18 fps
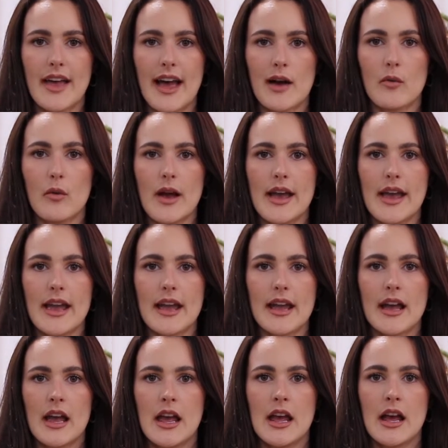That
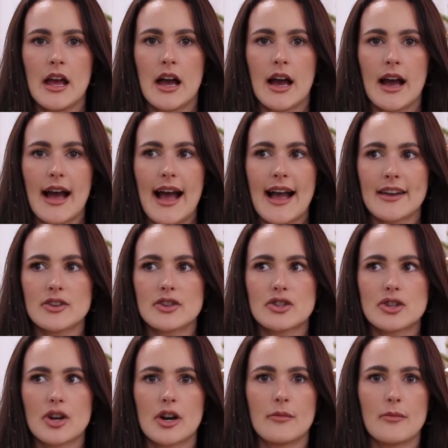way I can
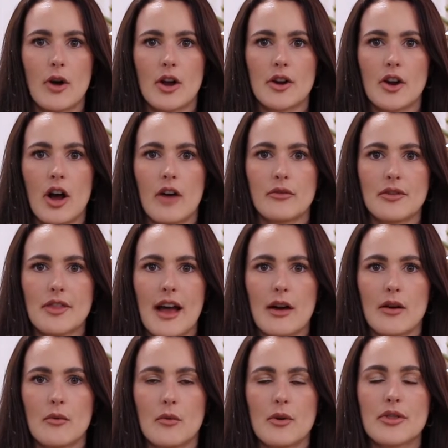just turn them on and off
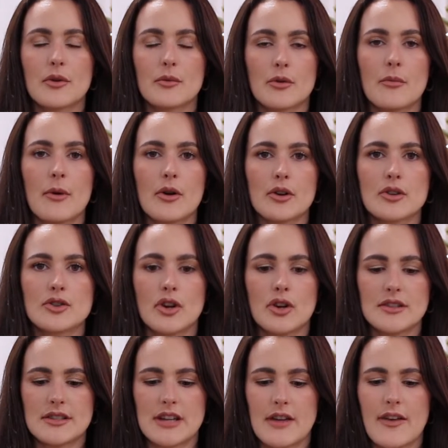with the remote
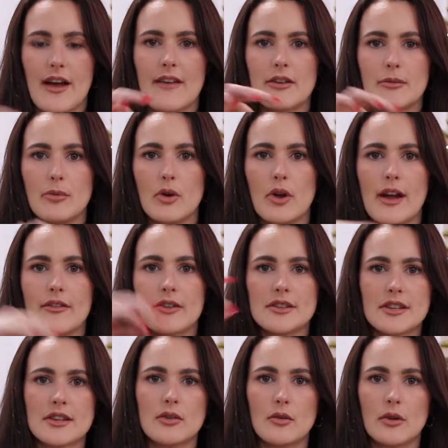control instead of having to pull
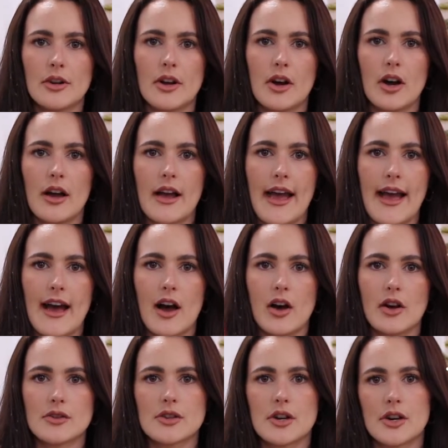every single one
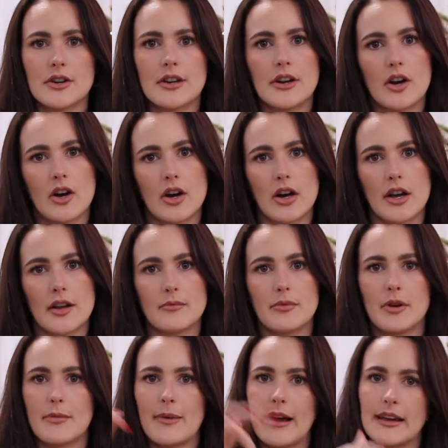out, turn it
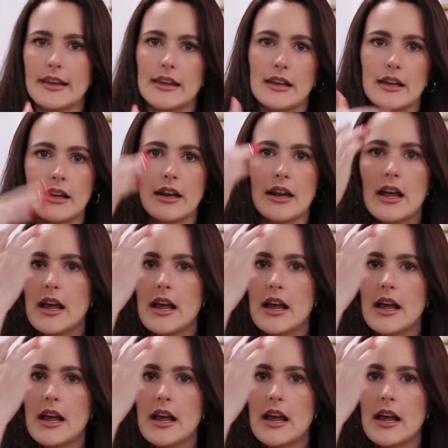on, put it back in.